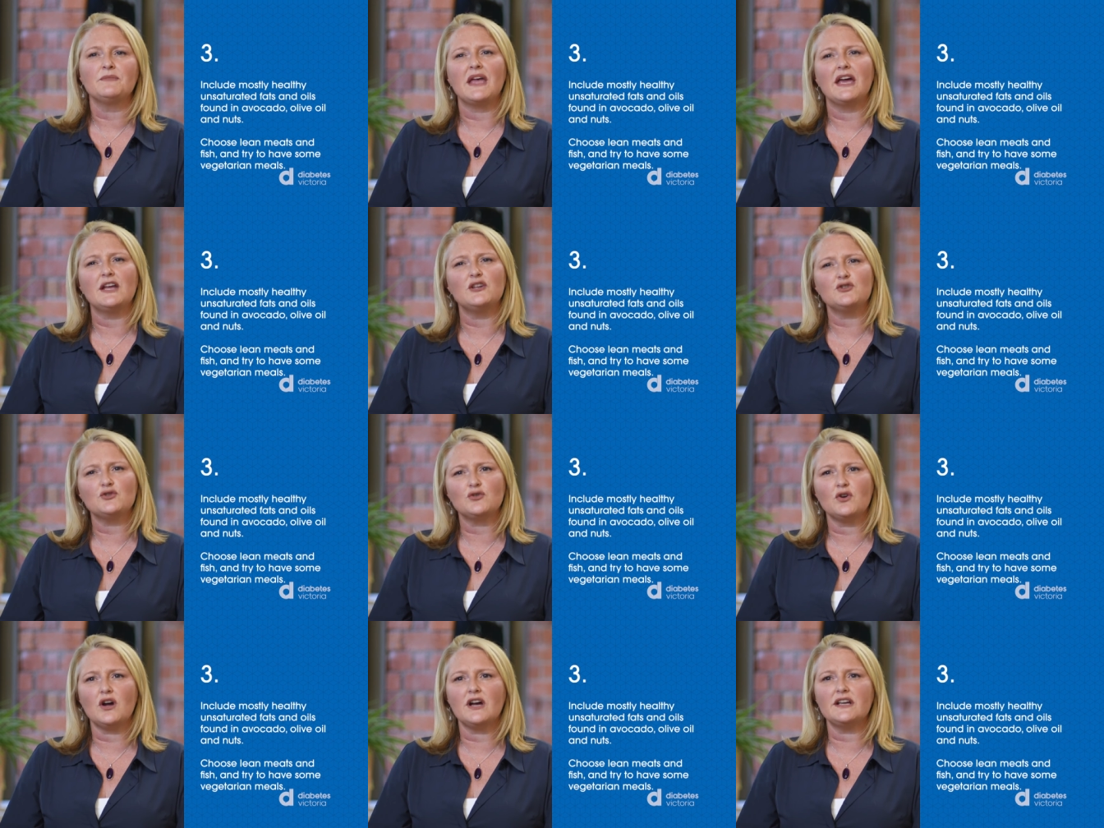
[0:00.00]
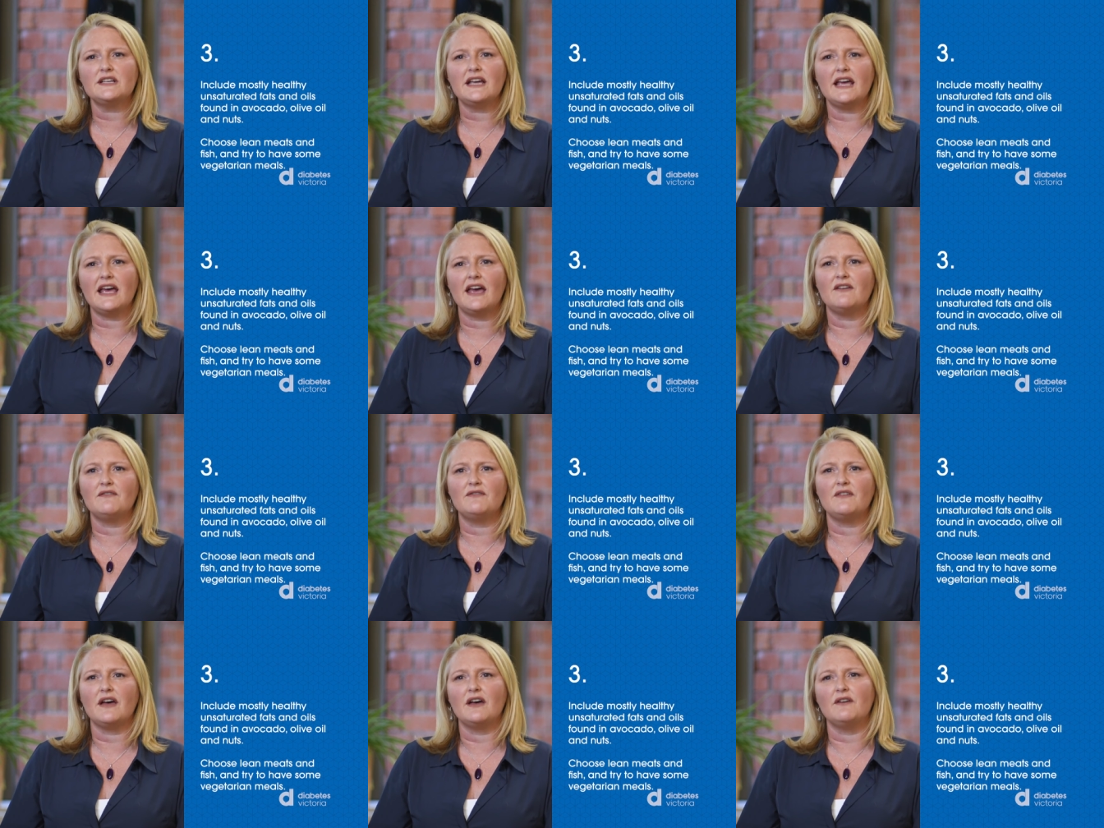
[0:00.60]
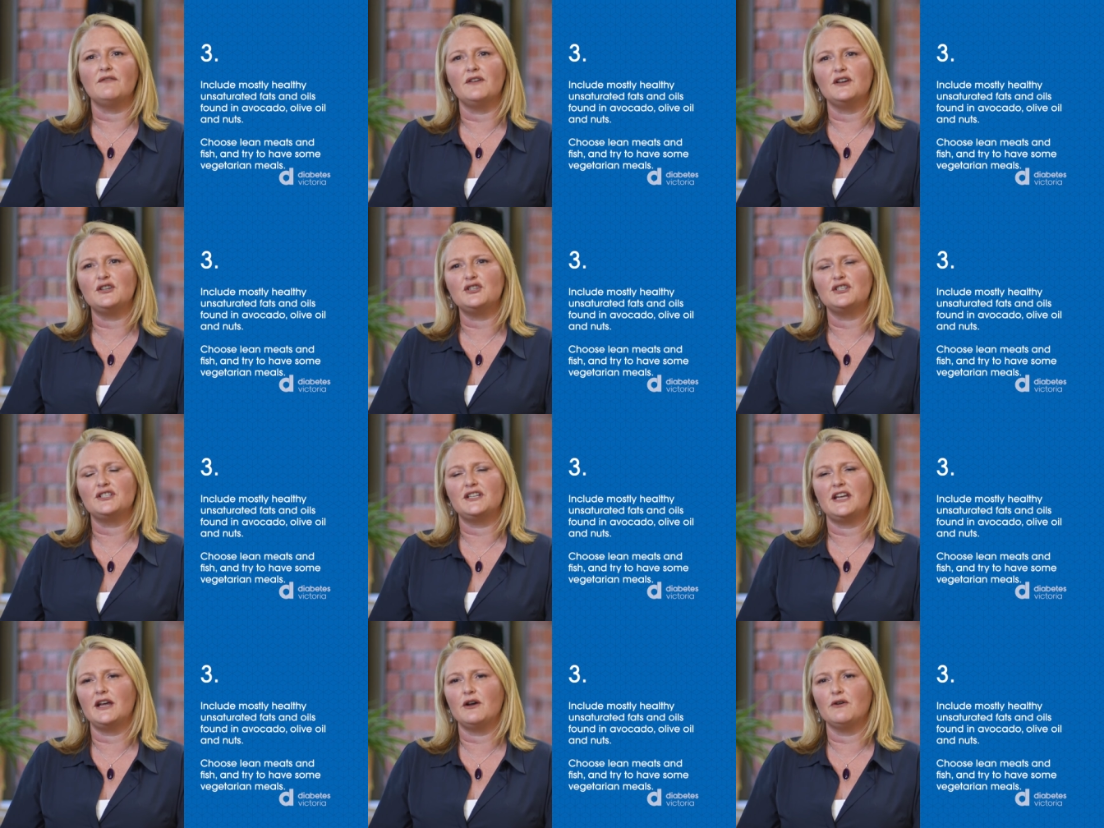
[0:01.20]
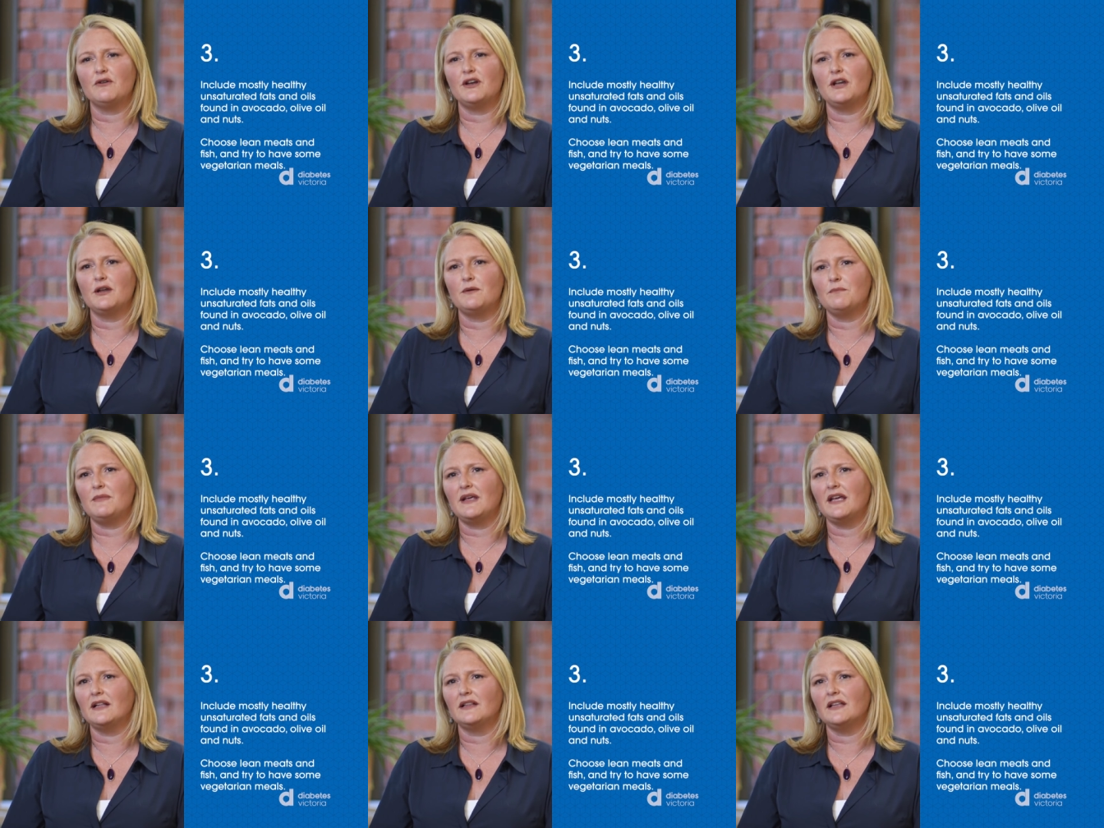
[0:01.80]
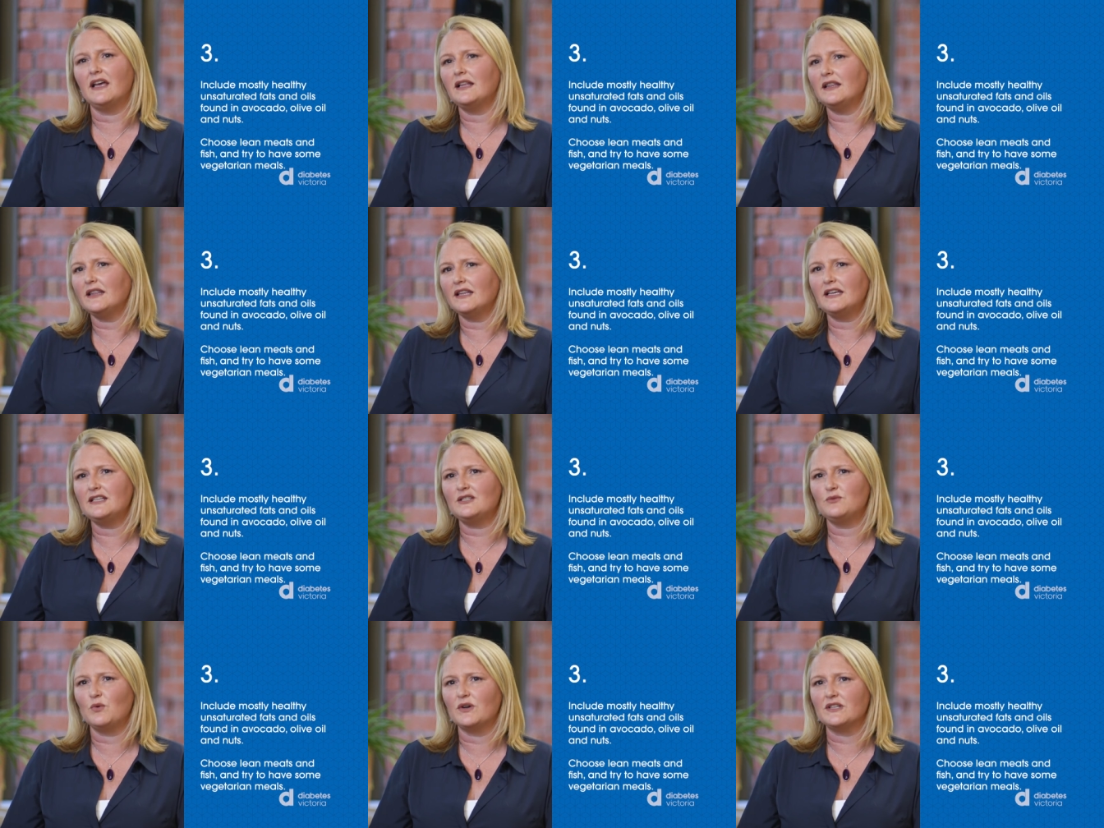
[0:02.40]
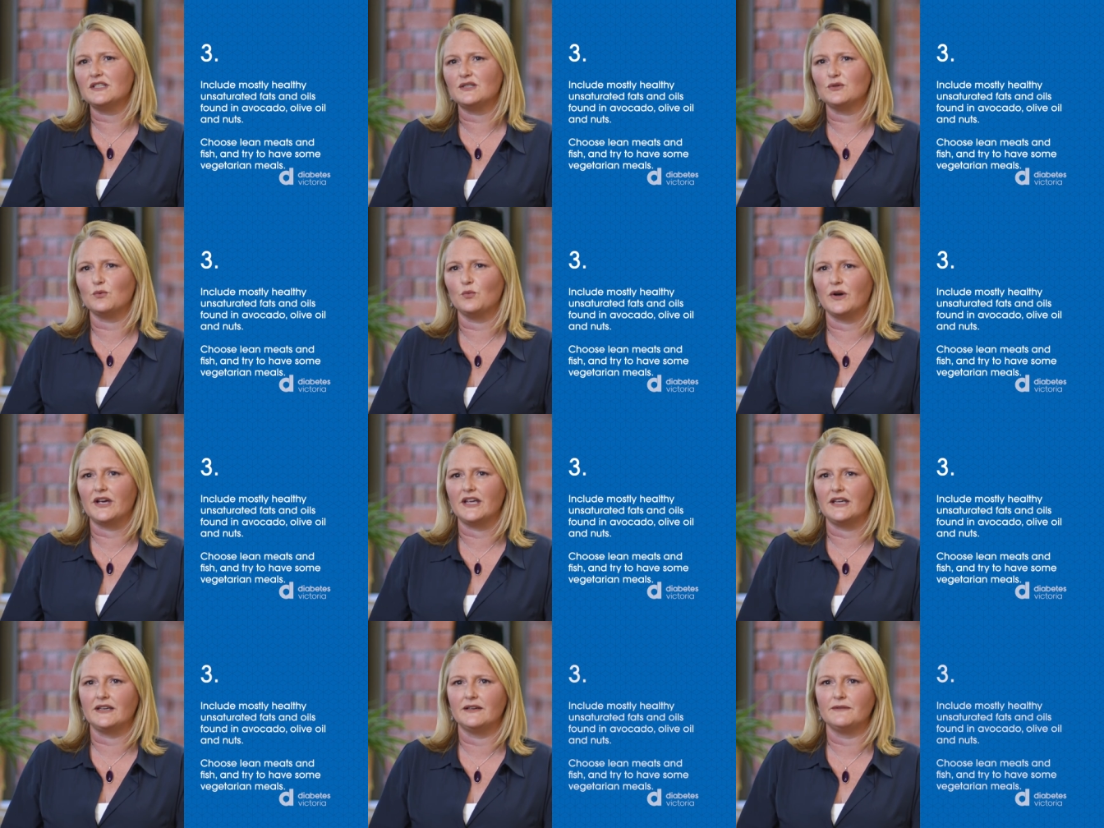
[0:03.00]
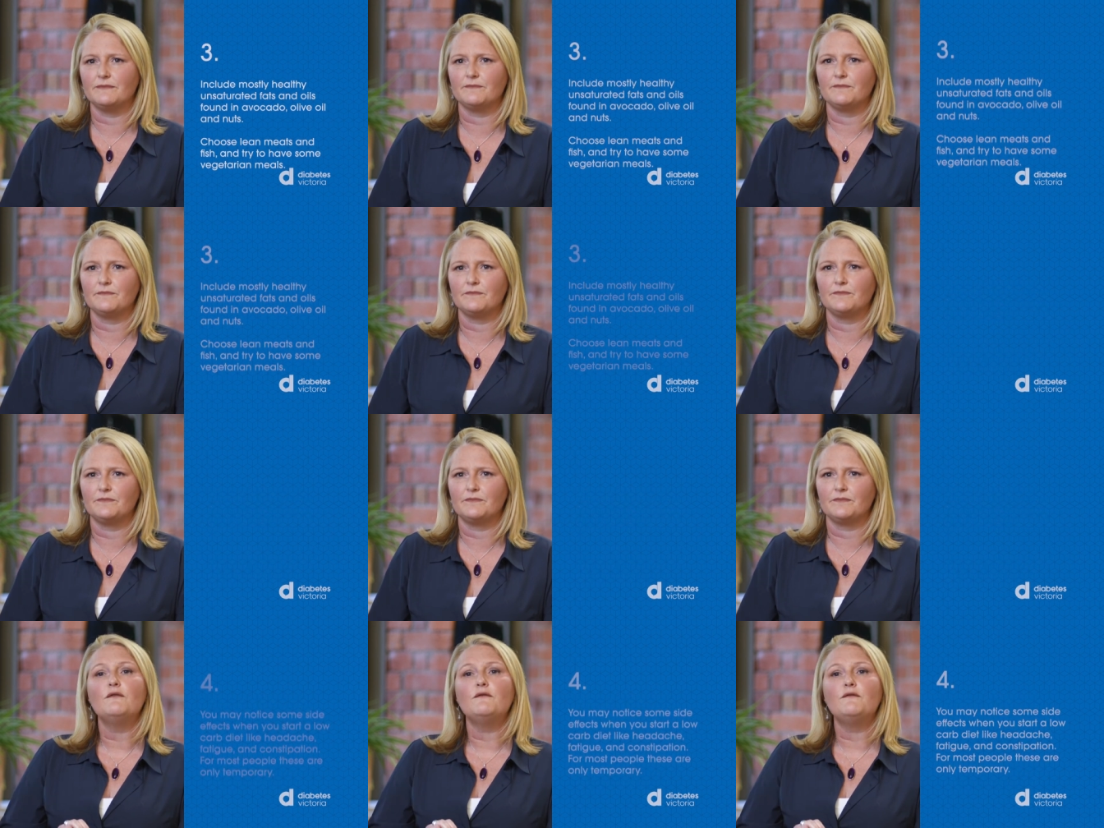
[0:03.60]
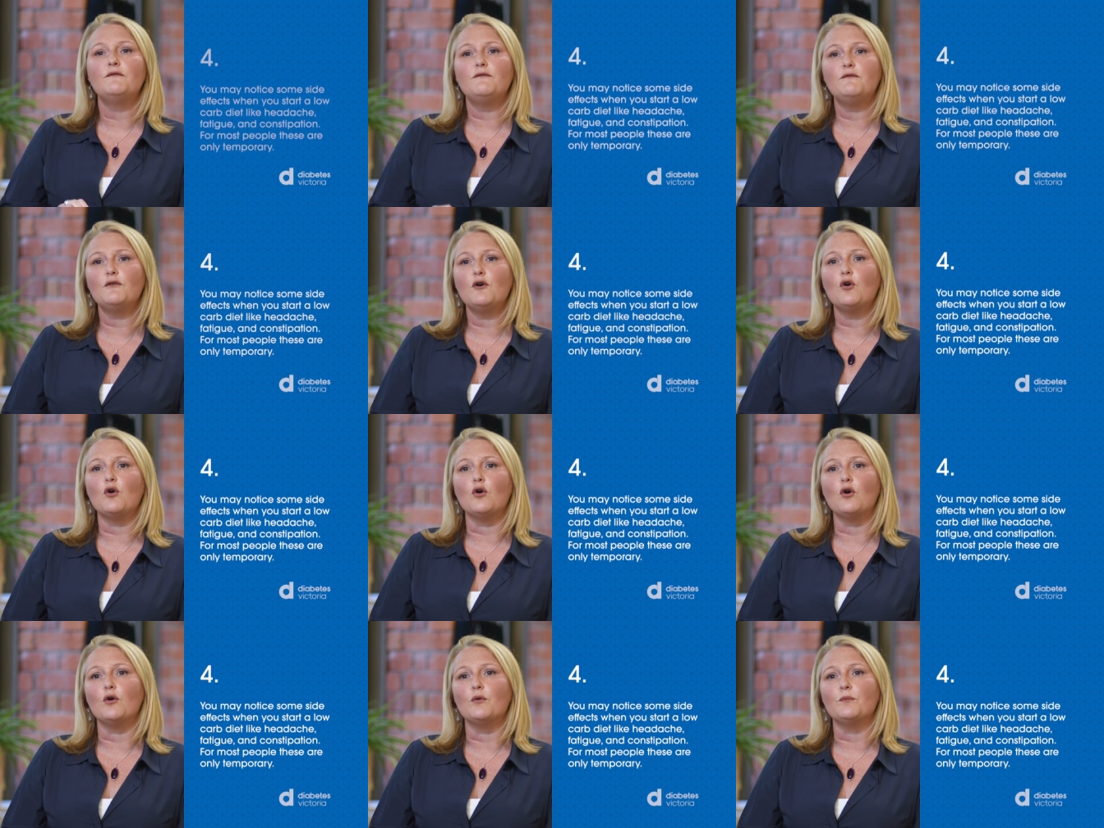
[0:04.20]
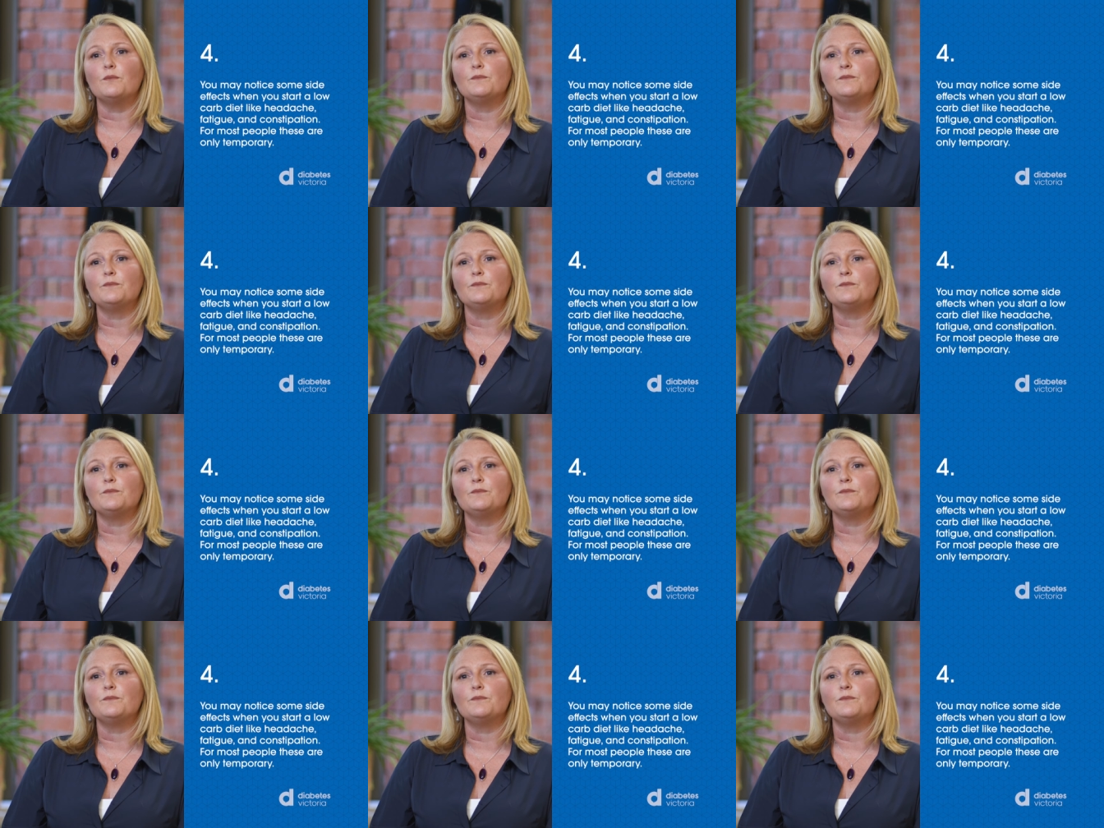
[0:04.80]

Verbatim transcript: and try to have a vegetarian meal at least once a week. 4.